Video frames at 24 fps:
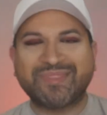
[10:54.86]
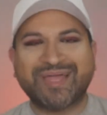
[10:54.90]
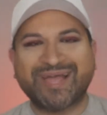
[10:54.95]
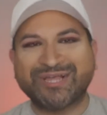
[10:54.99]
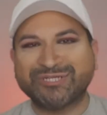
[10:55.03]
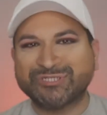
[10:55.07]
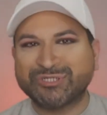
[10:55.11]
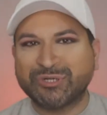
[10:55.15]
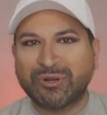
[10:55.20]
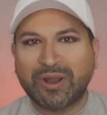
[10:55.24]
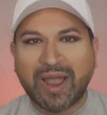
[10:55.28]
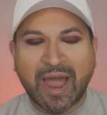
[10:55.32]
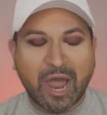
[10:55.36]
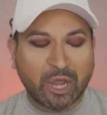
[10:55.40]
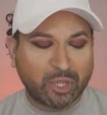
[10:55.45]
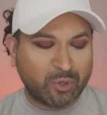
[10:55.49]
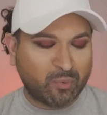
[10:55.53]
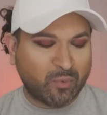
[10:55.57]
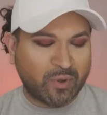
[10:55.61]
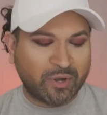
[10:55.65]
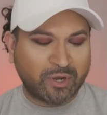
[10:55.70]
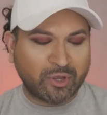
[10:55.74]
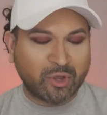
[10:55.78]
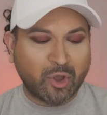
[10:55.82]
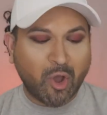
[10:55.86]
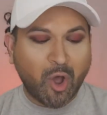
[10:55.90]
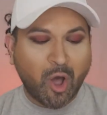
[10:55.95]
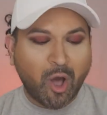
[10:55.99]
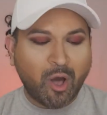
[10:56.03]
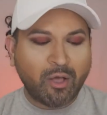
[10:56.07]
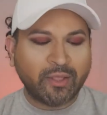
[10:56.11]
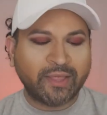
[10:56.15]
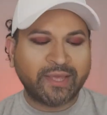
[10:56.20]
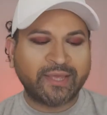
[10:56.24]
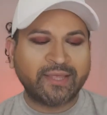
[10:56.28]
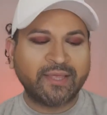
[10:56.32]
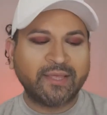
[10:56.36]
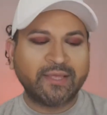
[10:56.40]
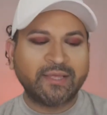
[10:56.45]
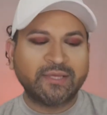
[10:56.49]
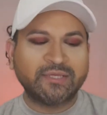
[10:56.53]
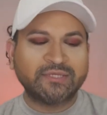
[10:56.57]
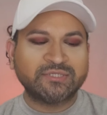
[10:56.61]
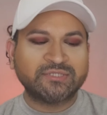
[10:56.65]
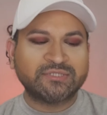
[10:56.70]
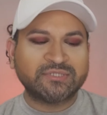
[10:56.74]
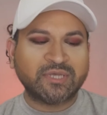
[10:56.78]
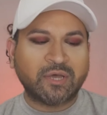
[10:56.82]
not sure how you want to call it.
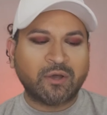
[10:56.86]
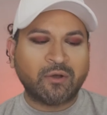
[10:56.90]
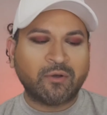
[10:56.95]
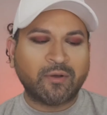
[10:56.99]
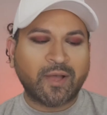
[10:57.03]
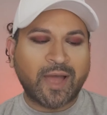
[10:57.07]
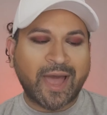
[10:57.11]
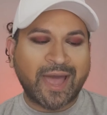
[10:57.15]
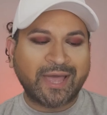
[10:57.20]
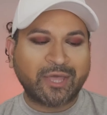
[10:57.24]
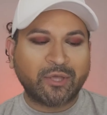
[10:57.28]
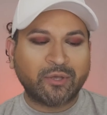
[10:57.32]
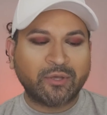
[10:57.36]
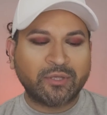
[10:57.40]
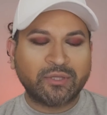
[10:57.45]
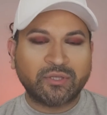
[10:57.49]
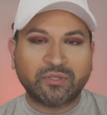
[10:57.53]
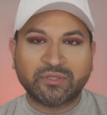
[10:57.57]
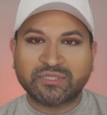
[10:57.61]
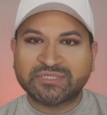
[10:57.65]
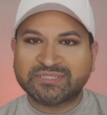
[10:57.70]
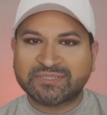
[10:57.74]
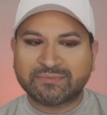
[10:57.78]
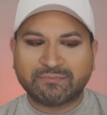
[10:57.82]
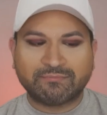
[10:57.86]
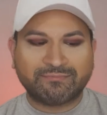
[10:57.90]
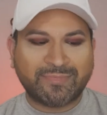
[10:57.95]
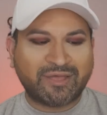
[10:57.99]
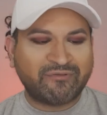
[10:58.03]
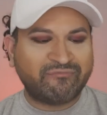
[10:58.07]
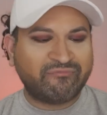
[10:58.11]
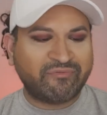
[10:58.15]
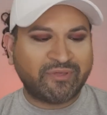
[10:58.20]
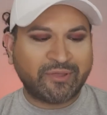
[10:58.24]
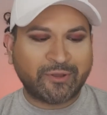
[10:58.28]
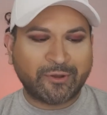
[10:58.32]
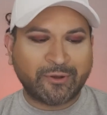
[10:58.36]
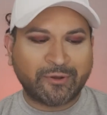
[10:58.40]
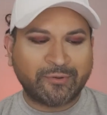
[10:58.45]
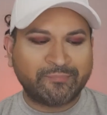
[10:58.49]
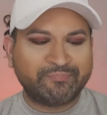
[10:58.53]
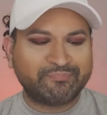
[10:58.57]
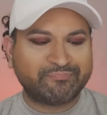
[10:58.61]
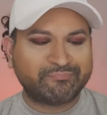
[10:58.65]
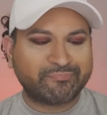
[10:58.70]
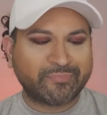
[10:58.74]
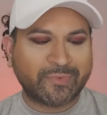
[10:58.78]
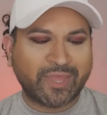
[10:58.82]
So I could use my finger